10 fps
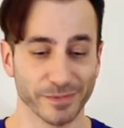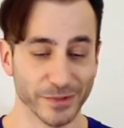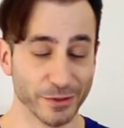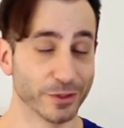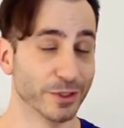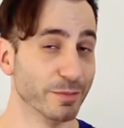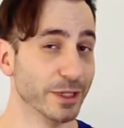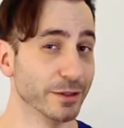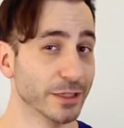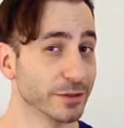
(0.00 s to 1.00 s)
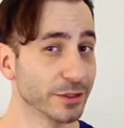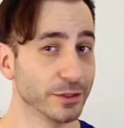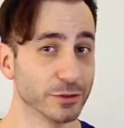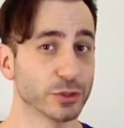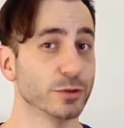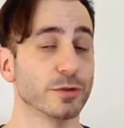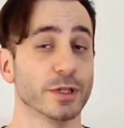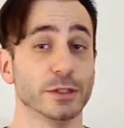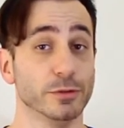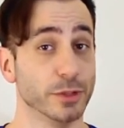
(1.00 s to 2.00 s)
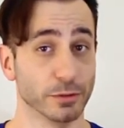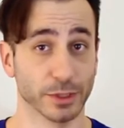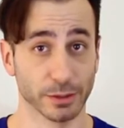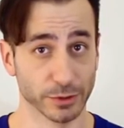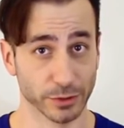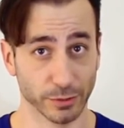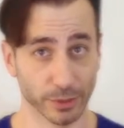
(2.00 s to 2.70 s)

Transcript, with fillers: you're going to that's going to ensure that you don't get what you